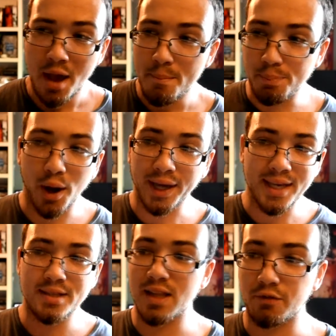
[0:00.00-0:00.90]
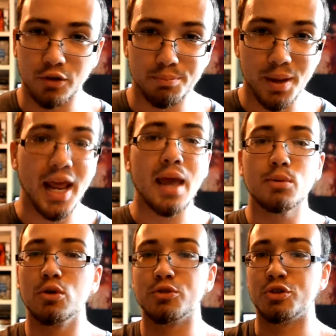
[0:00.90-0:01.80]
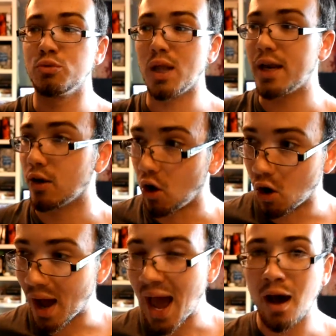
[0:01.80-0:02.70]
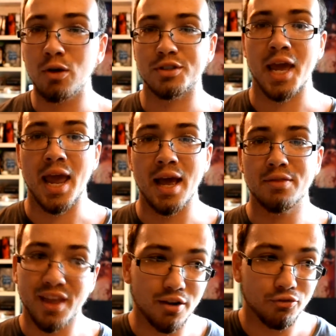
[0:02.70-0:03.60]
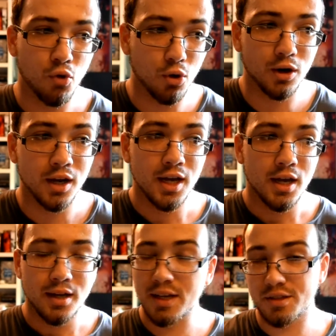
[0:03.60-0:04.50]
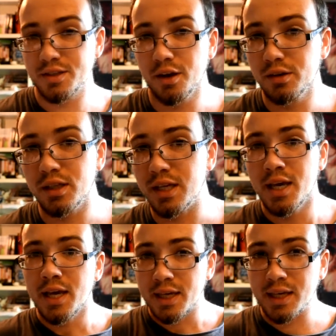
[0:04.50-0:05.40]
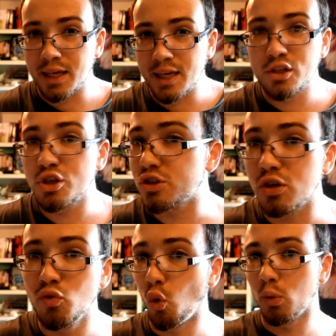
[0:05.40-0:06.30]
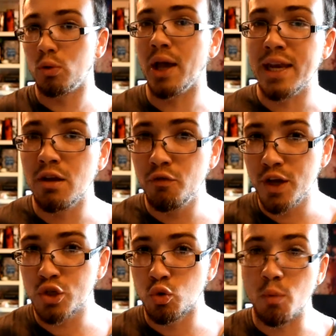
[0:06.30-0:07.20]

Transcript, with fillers: but he's never been able to let it all out, and therefore necessarily he's just a normal individual.